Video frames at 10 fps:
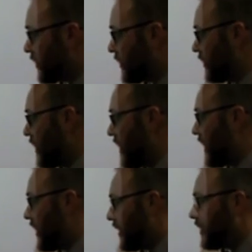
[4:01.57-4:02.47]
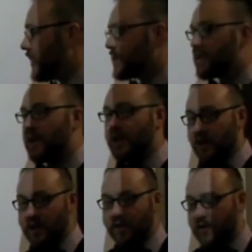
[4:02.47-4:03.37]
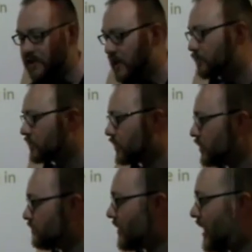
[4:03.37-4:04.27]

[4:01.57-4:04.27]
Okay? Here is another example, though.